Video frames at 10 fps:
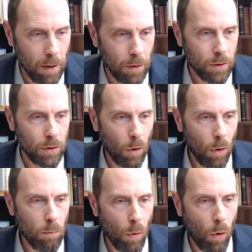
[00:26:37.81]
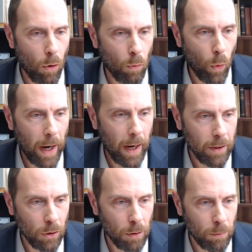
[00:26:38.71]
There's no more way
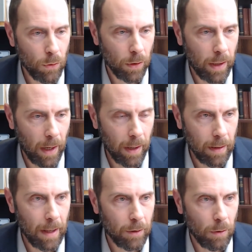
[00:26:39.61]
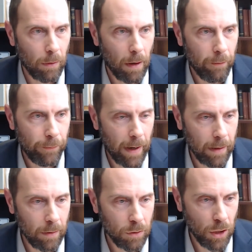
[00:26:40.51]
to communicate and to
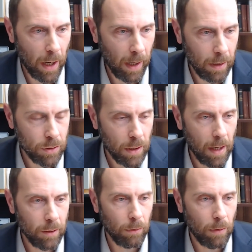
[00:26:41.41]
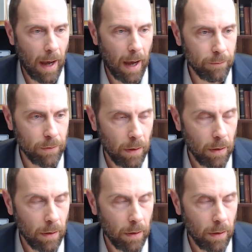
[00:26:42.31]
affect change and to have